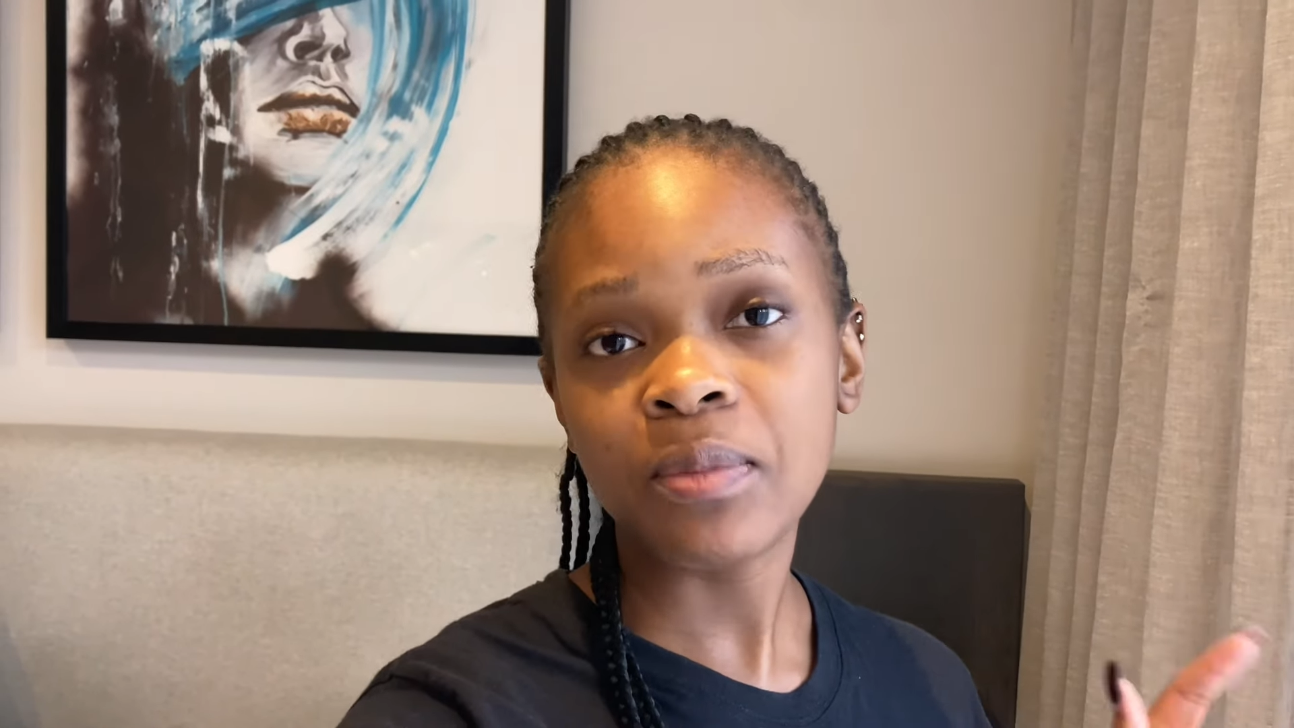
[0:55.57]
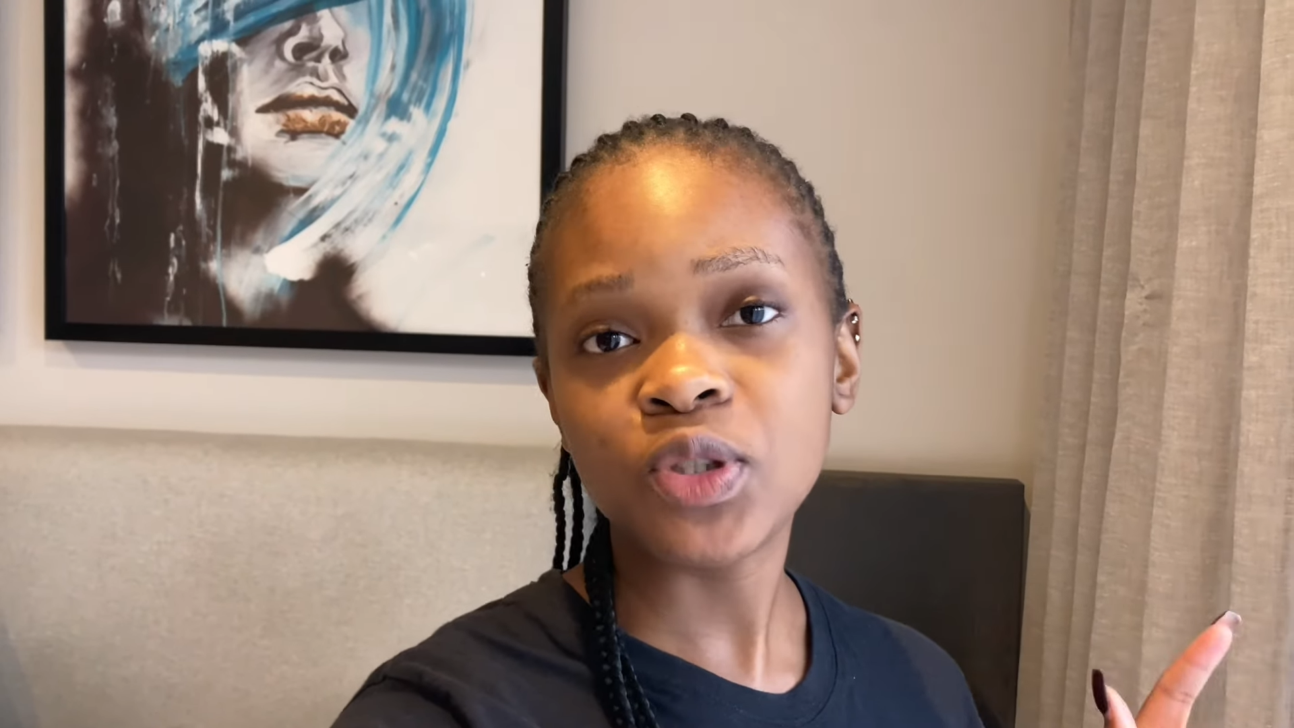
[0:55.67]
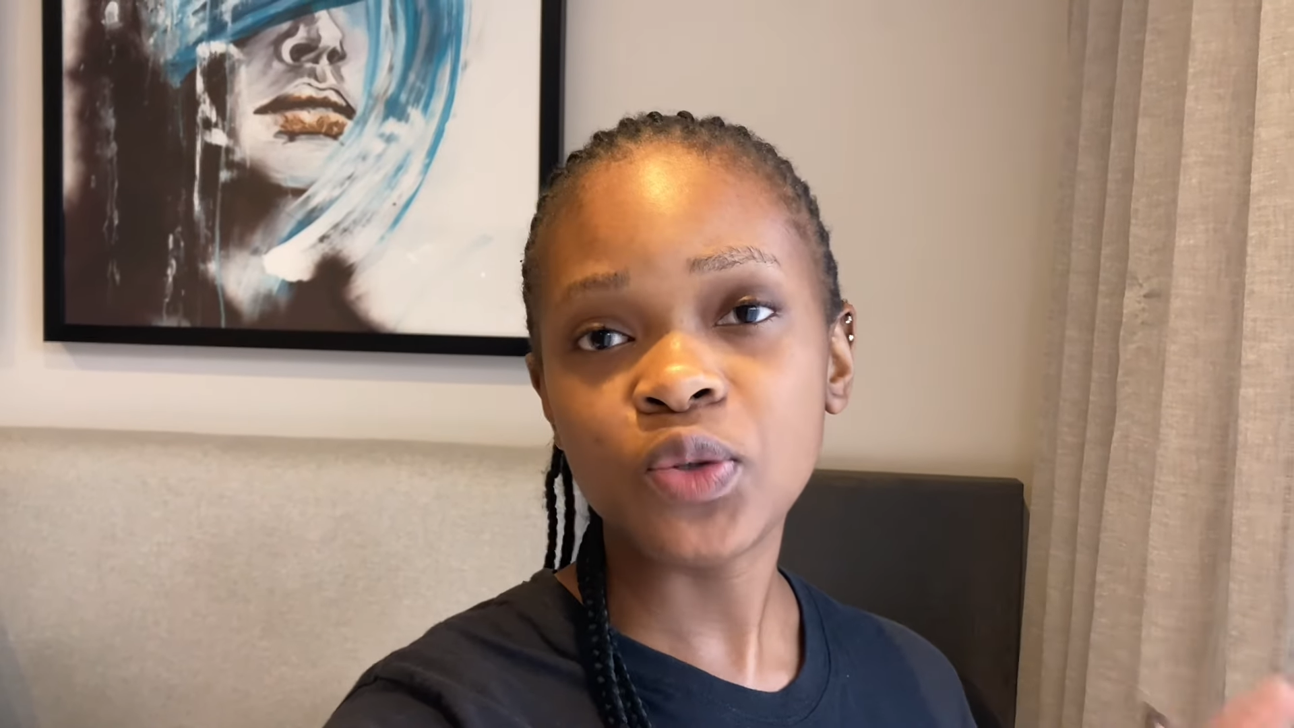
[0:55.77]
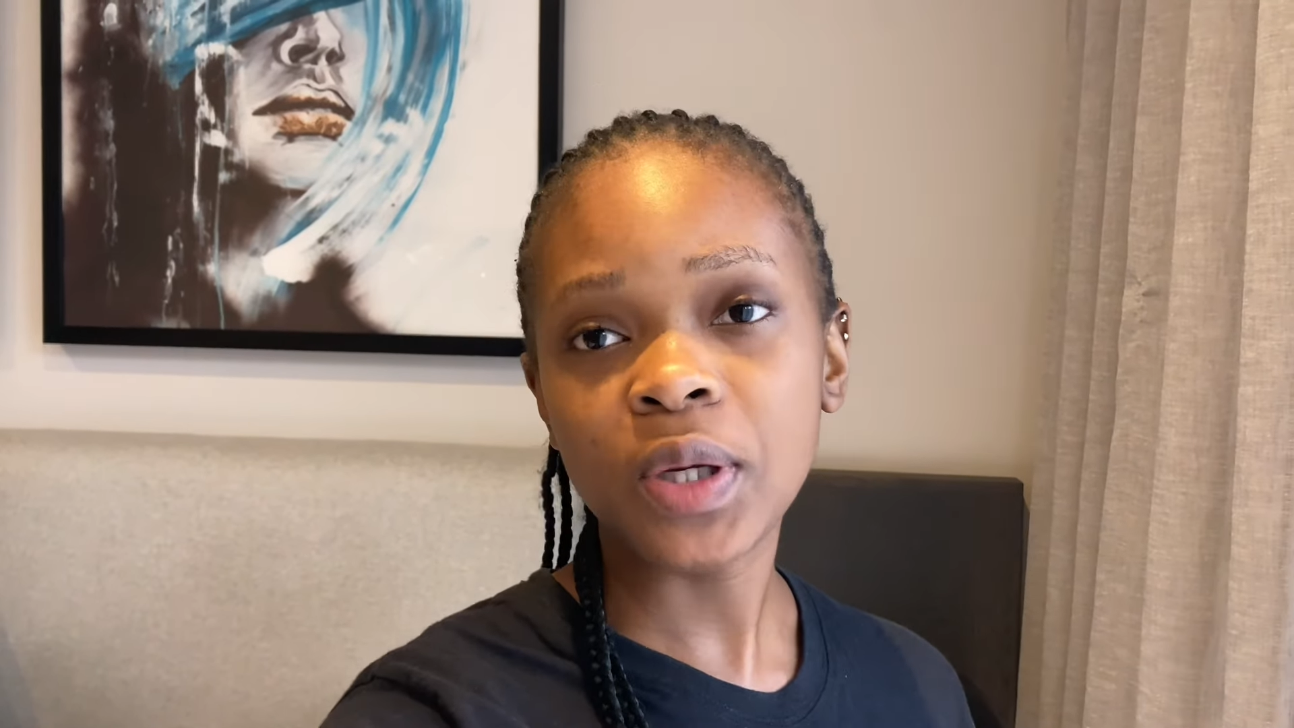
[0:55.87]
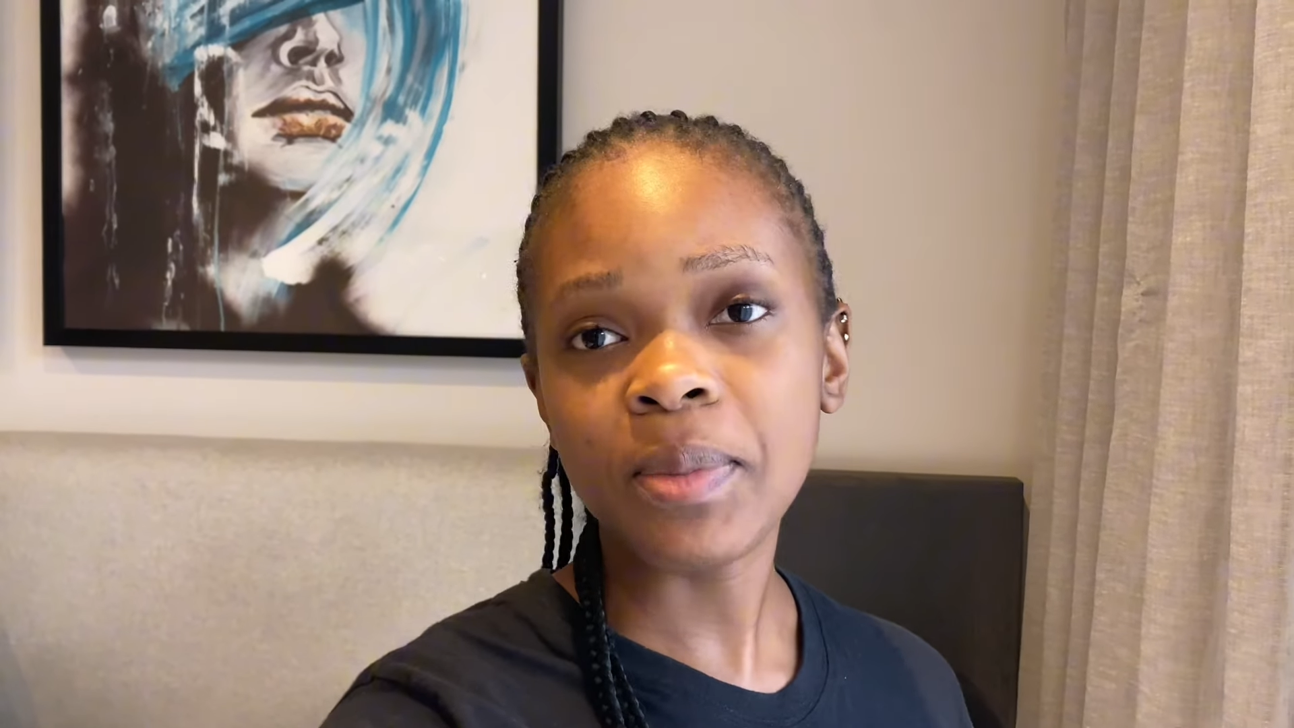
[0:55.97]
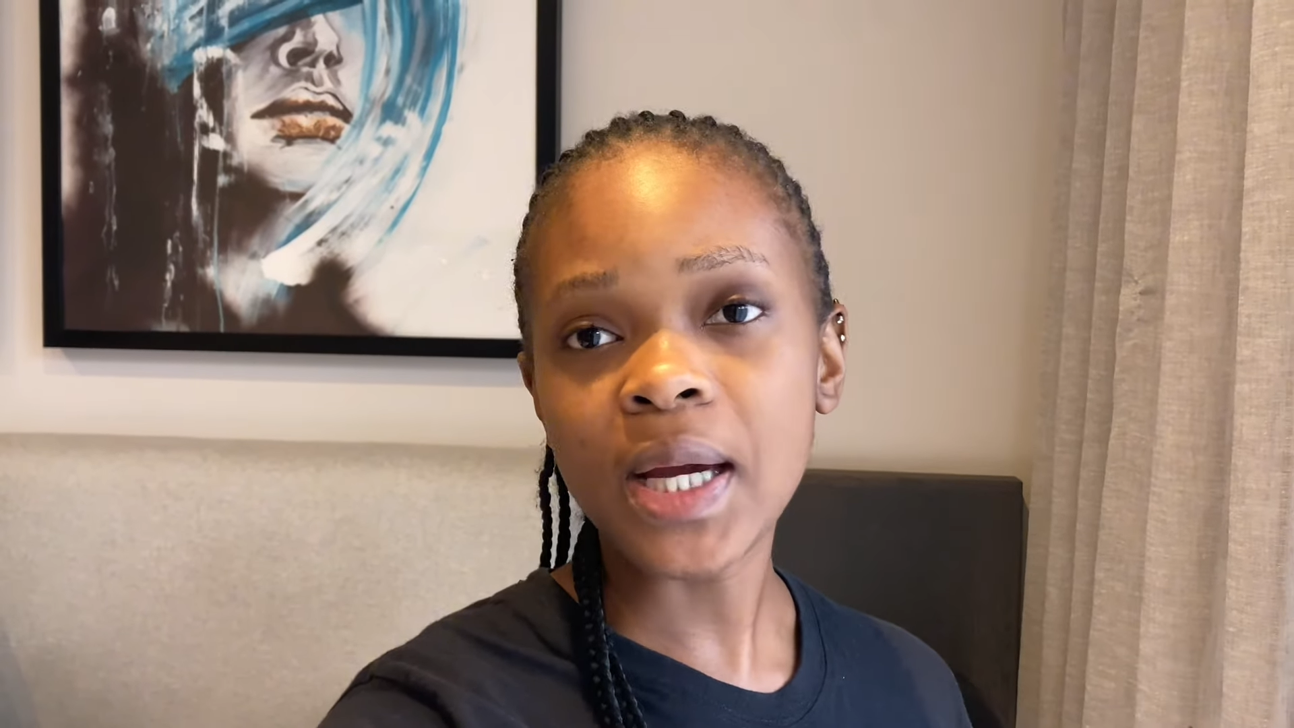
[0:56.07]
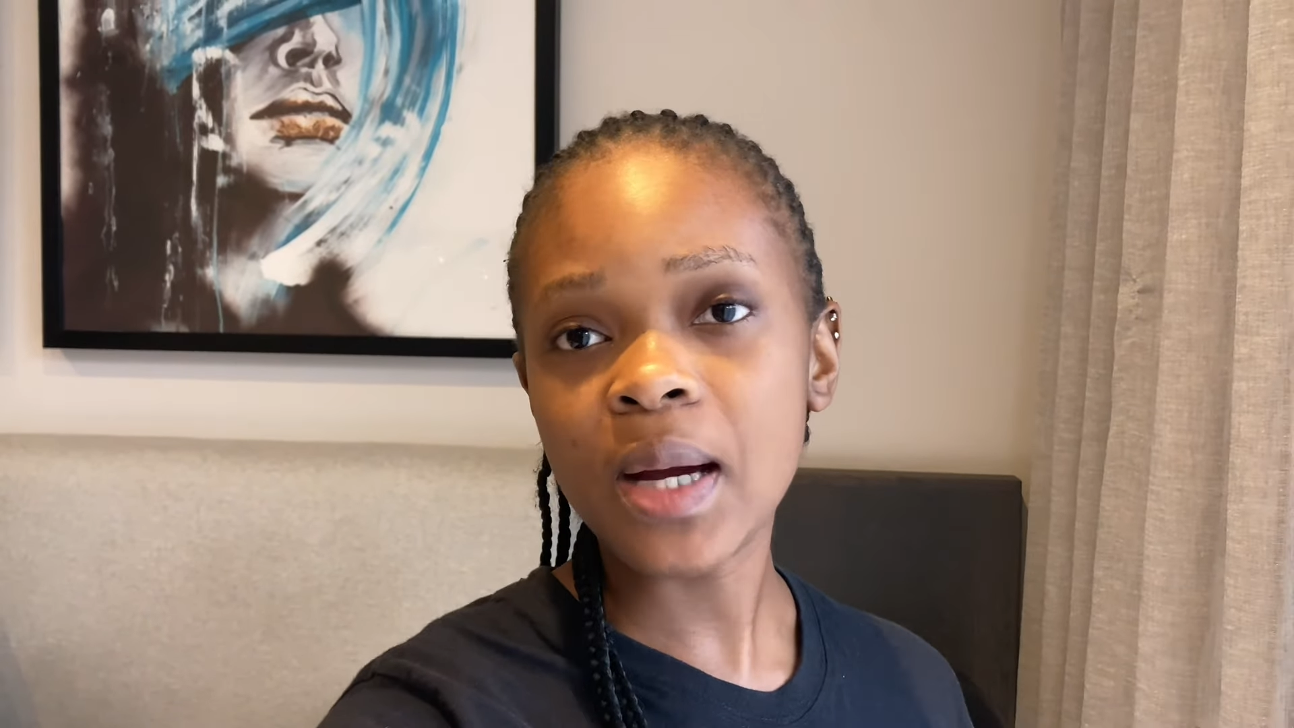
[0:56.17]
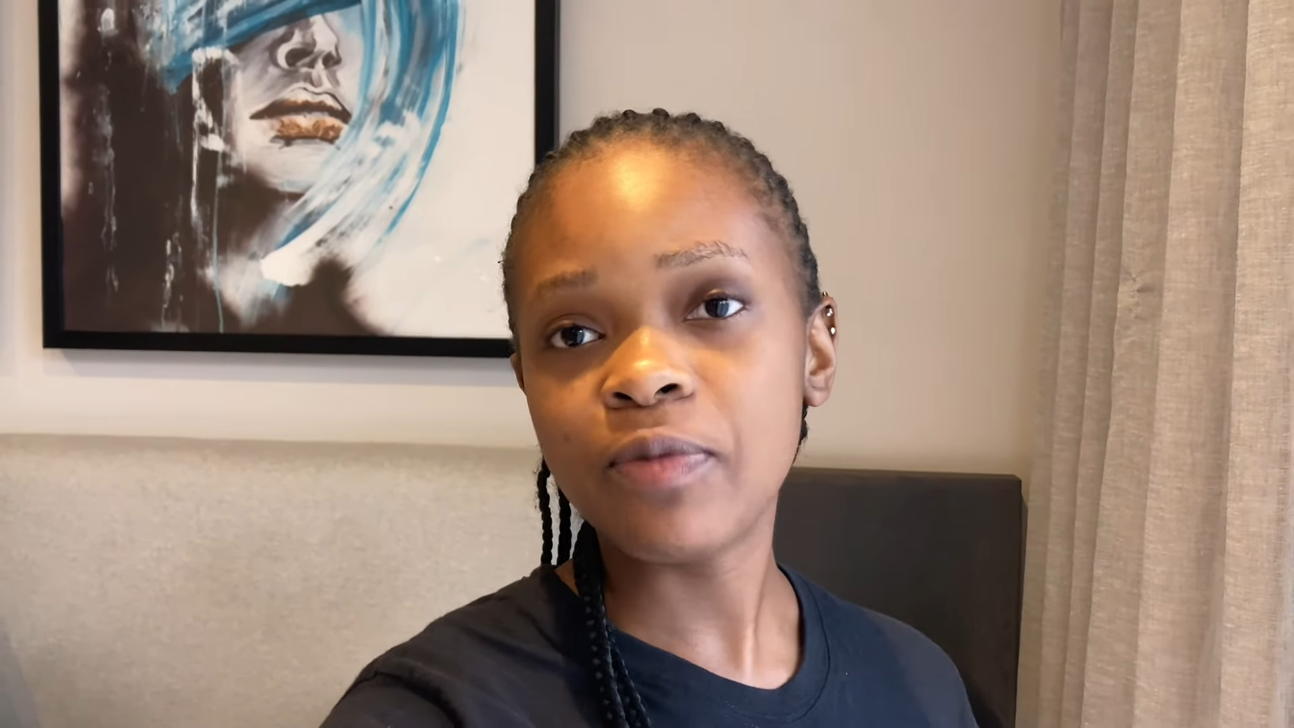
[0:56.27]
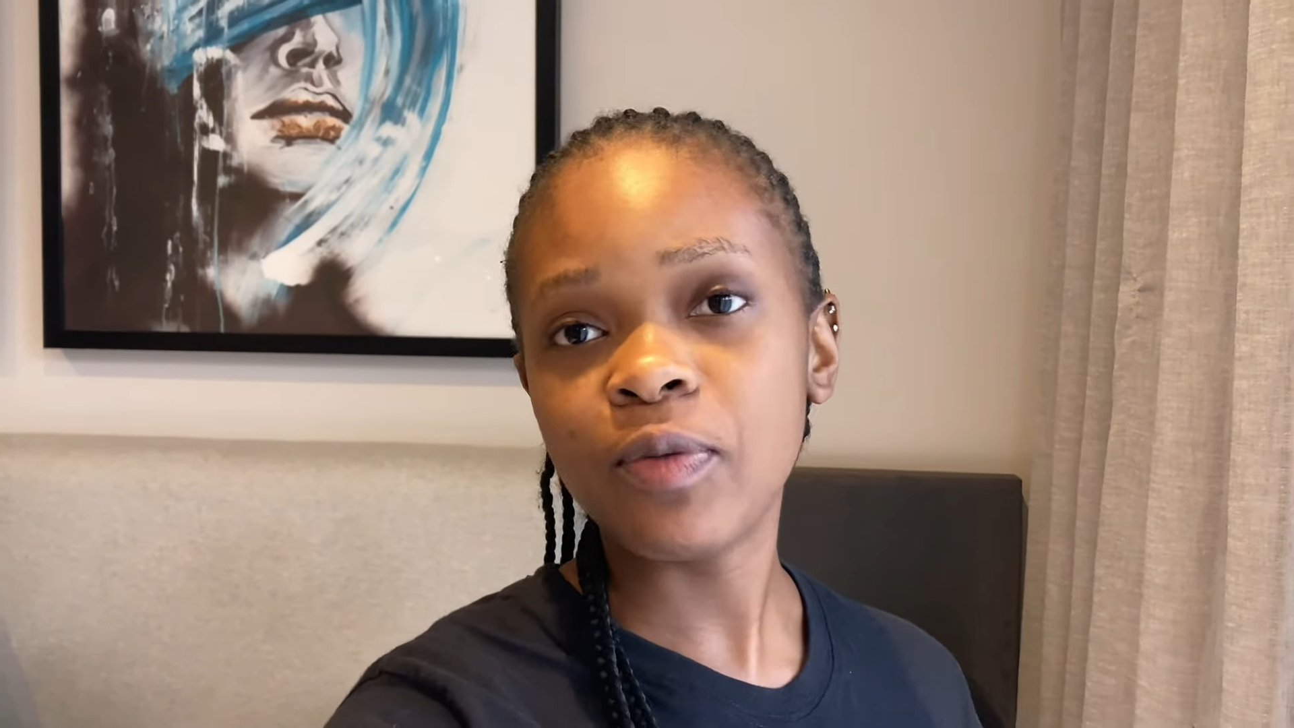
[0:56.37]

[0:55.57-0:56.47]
doing makeup for